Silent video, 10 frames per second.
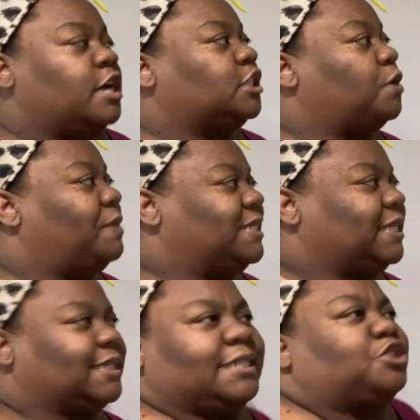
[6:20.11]
So
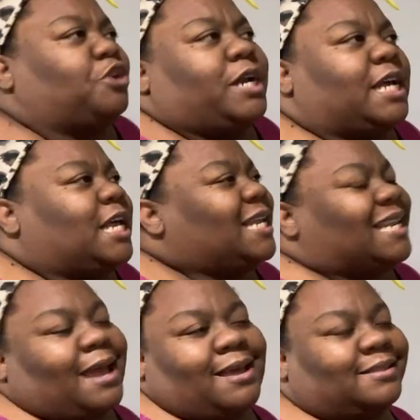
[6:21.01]
basically trendy,
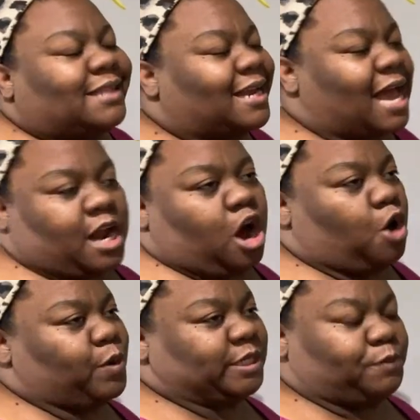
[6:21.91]
they kind of
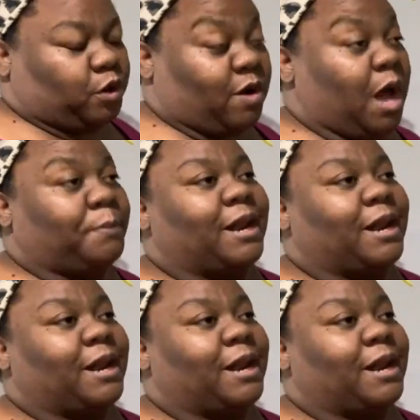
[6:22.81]
always been around,